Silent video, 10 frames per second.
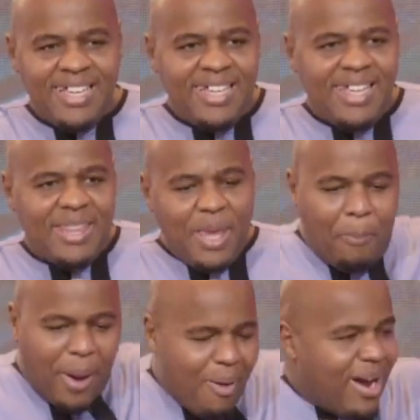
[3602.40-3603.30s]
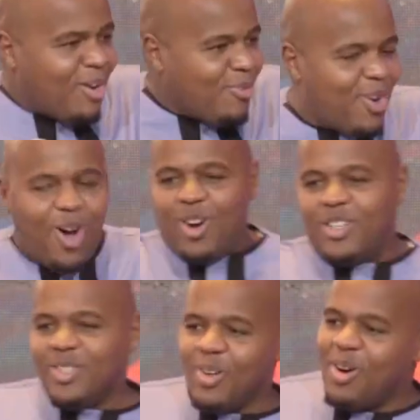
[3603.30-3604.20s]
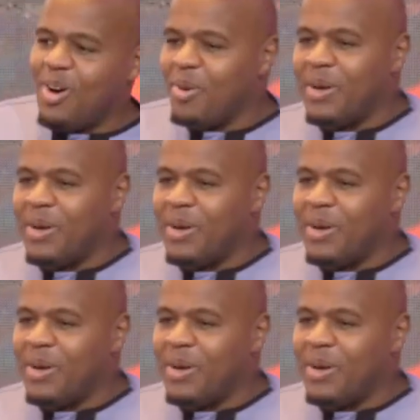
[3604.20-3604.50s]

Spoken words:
The power of God. You know, when